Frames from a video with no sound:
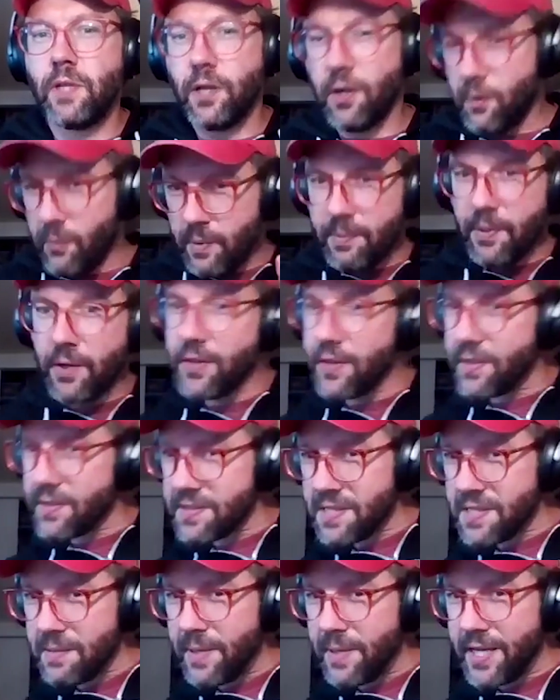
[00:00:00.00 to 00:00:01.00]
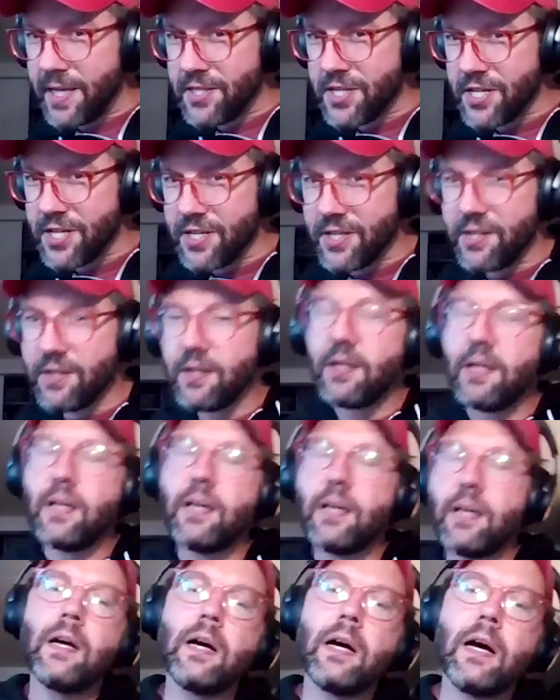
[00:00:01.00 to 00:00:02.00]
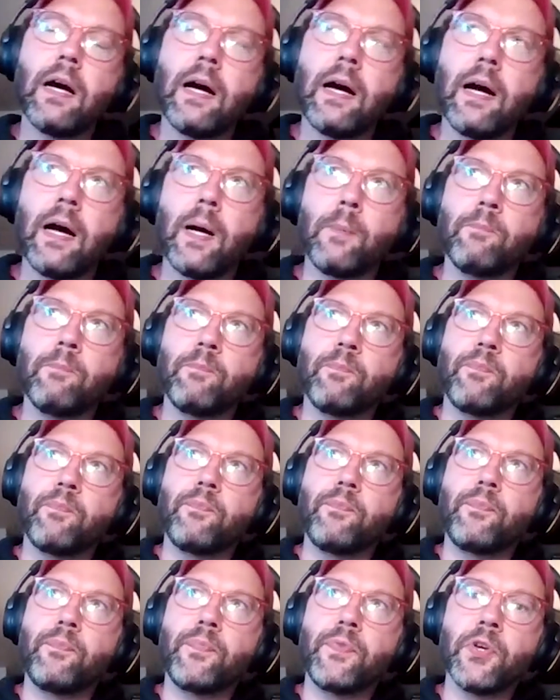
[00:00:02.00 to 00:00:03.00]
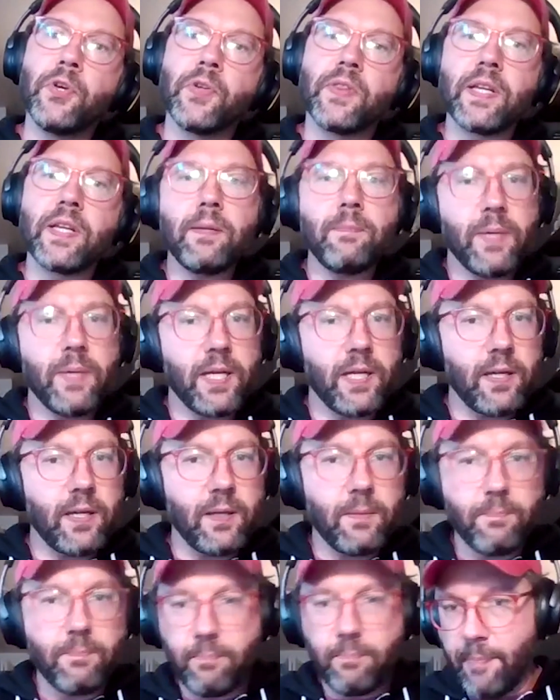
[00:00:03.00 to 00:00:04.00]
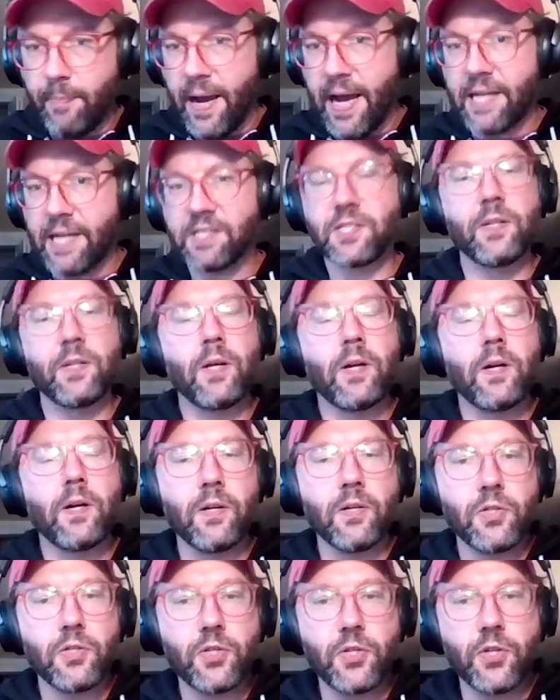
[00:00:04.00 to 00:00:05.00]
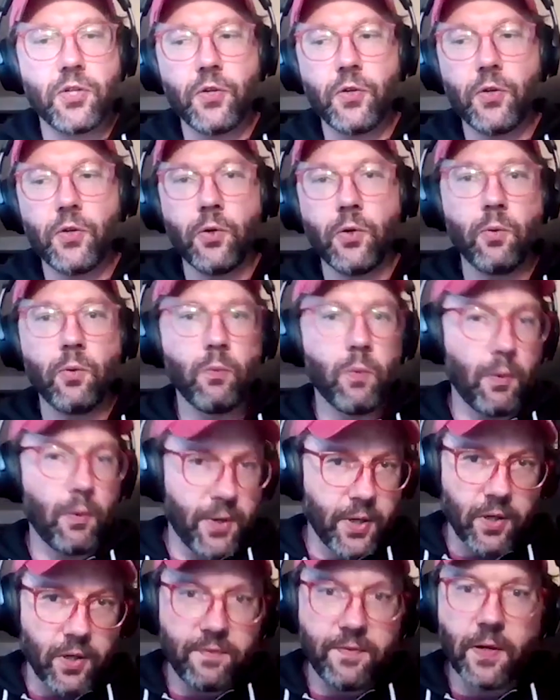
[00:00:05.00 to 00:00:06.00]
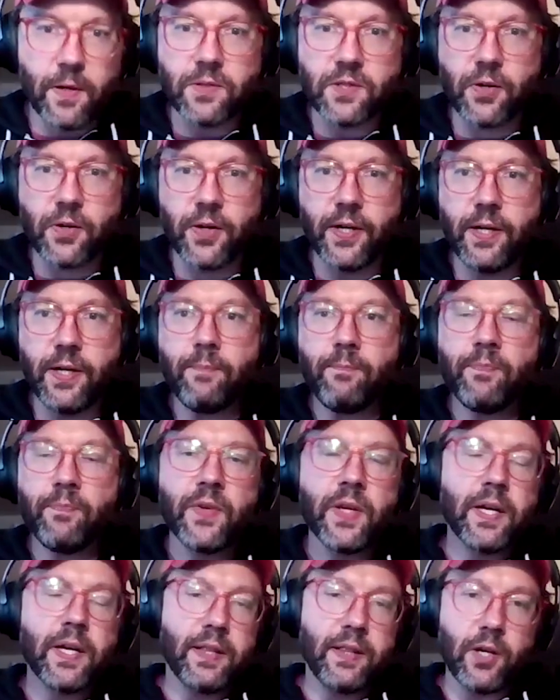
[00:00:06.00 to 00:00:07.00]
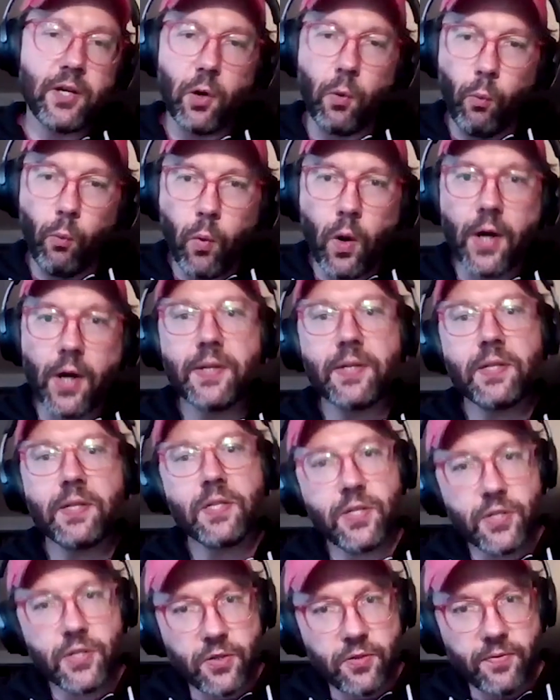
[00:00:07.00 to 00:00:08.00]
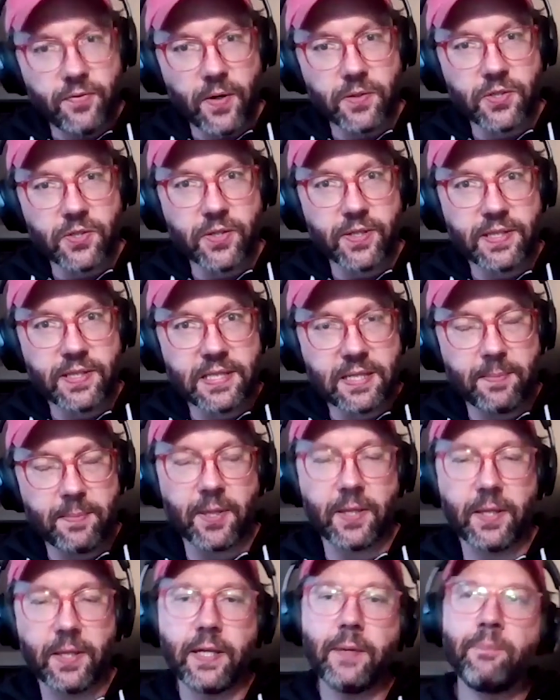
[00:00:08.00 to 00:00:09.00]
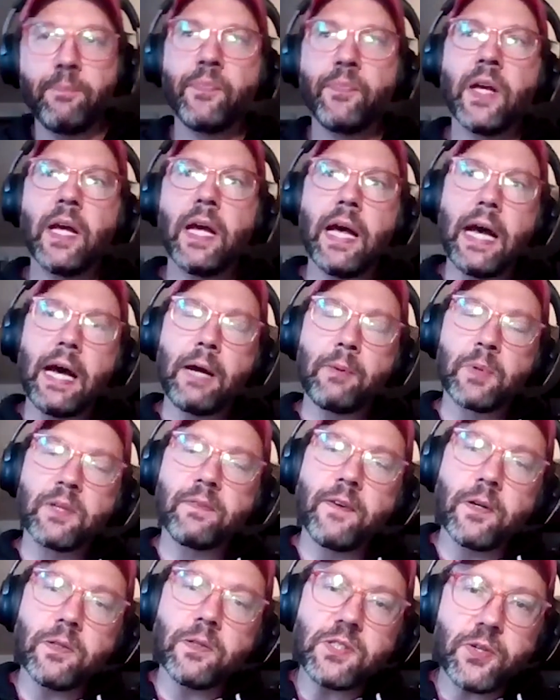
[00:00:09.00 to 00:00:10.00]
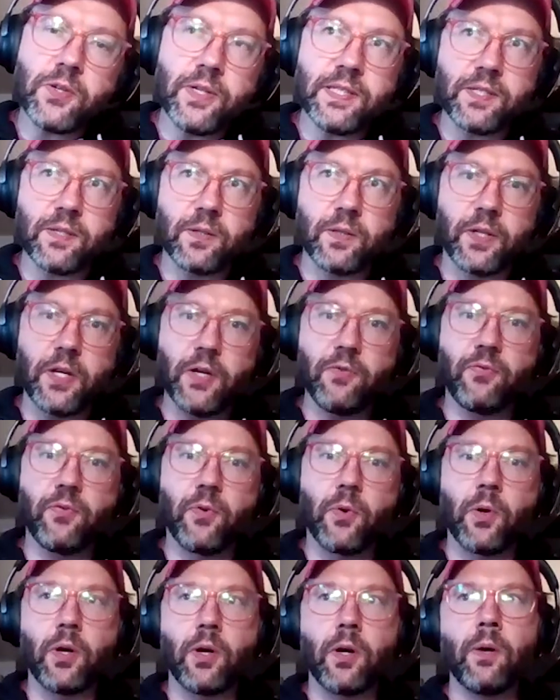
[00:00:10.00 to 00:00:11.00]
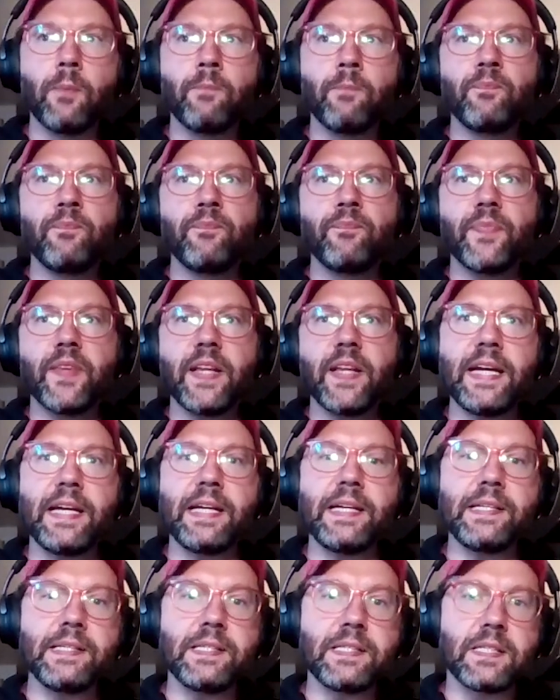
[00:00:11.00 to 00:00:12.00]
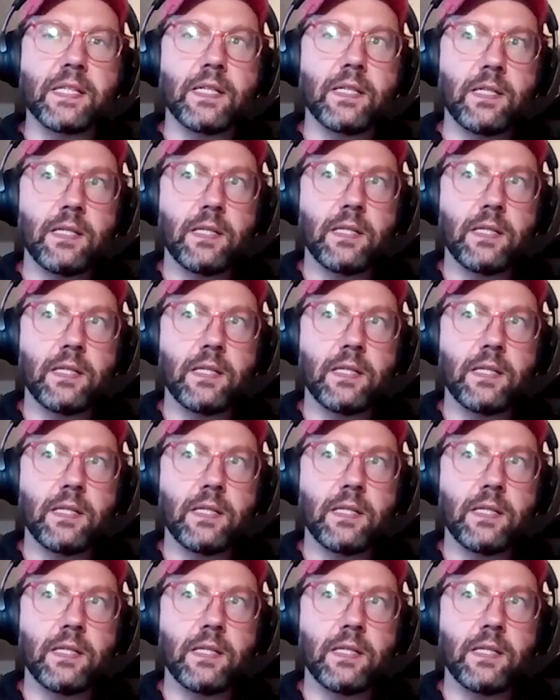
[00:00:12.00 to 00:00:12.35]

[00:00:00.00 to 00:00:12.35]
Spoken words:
are we both on the same page here? Um, you'll then be passed along to what we call a phone screen. There are 1 to 2 phone screens typically. And what the phone screens are looking for is,